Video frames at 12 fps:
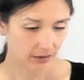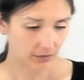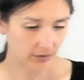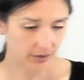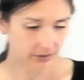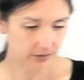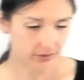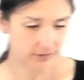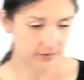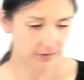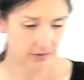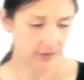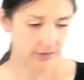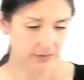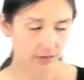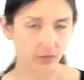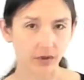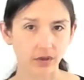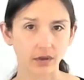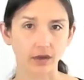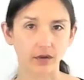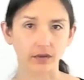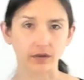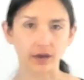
questions that someone else